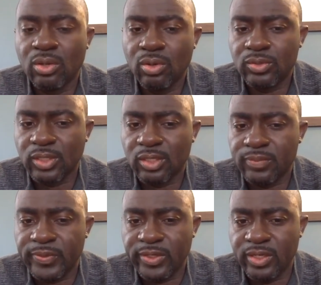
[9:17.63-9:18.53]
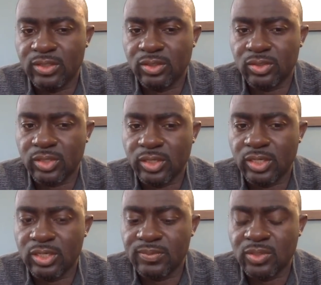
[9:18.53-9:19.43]
go into a little bit details, and
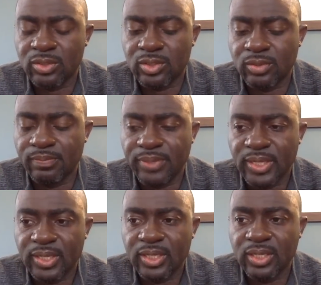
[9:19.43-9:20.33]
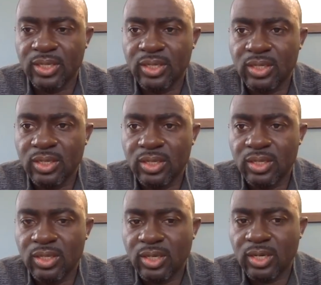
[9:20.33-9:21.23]
then I'm gonna compare
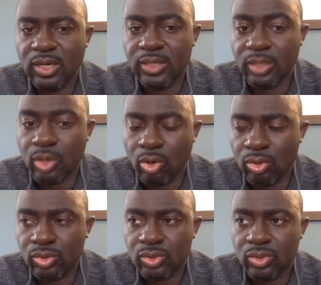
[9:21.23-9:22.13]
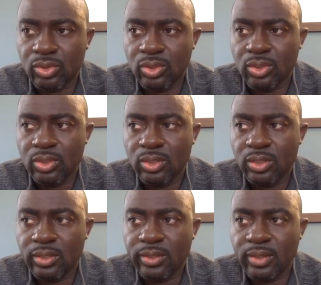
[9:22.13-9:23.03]
the cost
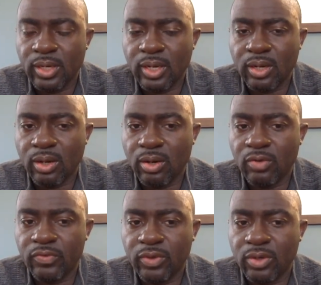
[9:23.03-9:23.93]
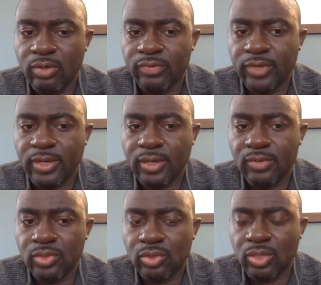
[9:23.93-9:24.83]
of
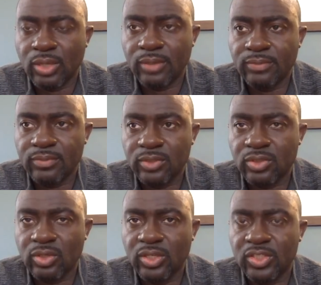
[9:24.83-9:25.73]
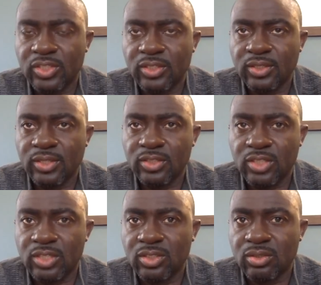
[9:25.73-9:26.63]
solar installation and
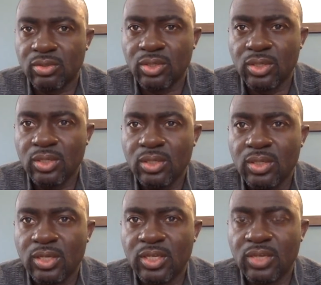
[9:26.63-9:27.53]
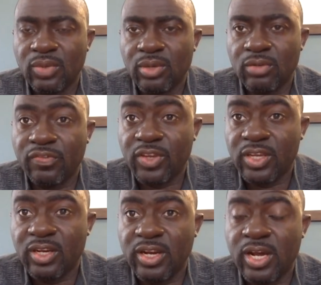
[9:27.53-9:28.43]
diesel, and then we're gonna
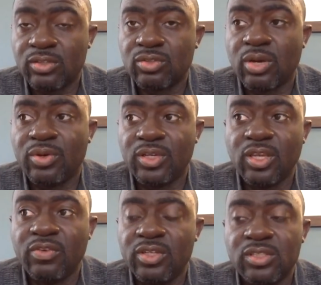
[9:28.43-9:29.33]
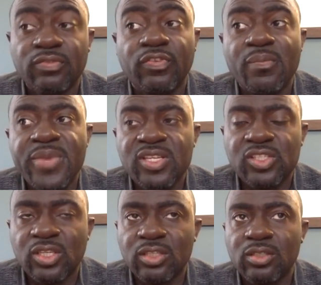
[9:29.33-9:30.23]
figure it out. So I want to give you this
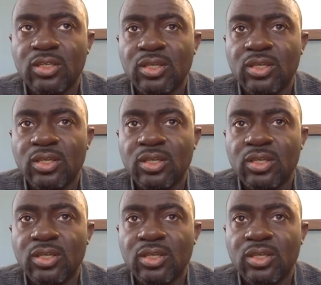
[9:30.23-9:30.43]
information